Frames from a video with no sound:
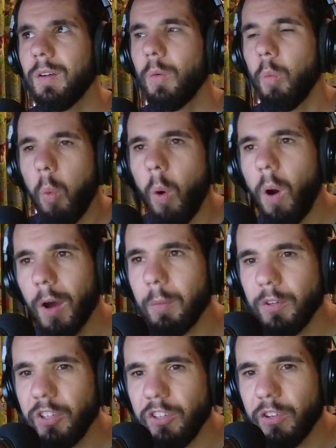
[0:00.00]
Why
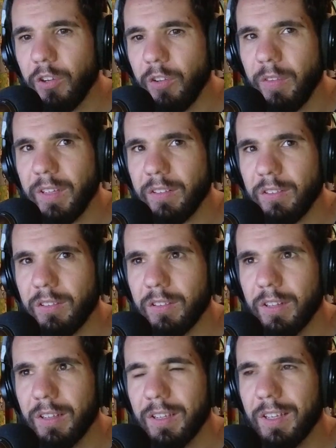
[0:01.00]
would you do this?
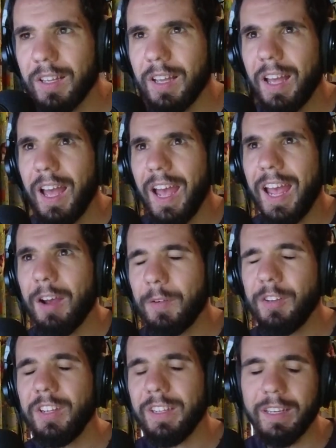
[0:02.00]
How
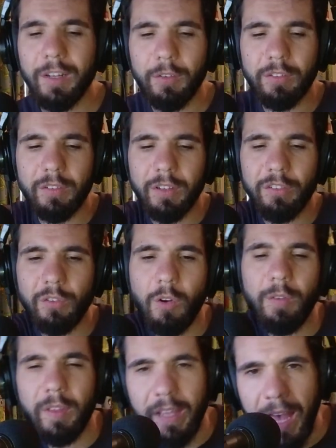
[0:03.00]
ridiculous. I
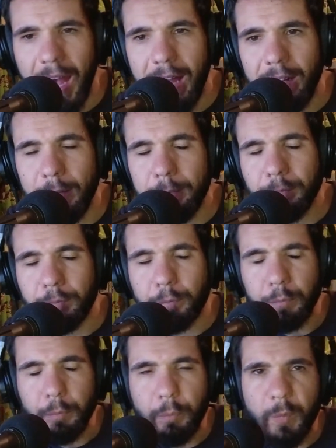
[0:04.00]
saw the ad
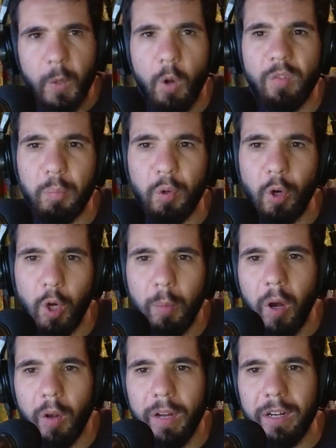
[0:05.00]
of a
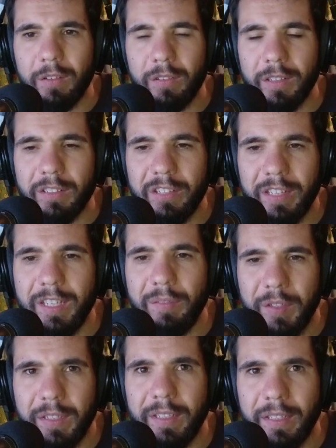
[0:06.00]
promo and I was like,
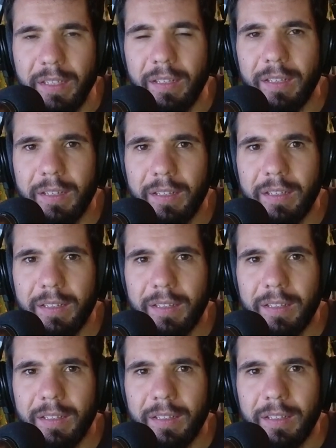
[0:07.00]
TV
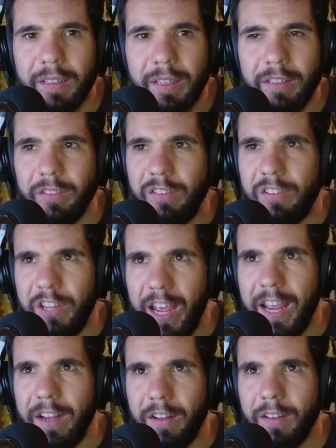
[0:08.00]
is
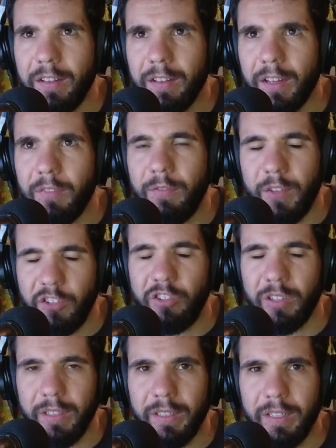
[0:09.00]
dead
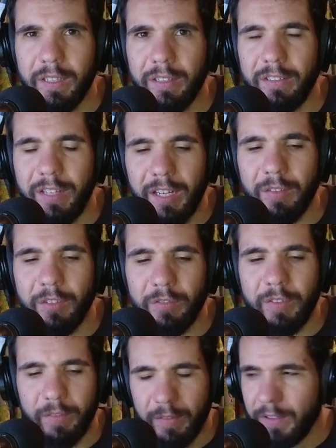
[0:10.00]
officially.
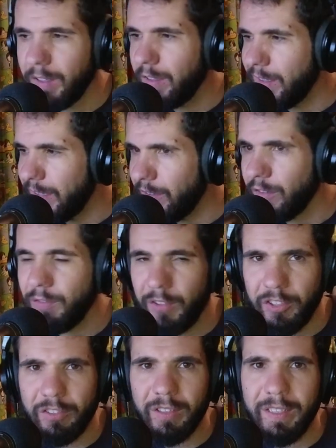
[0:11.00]
It is
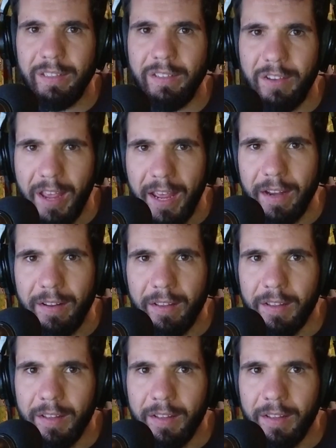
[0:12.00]
officially dead.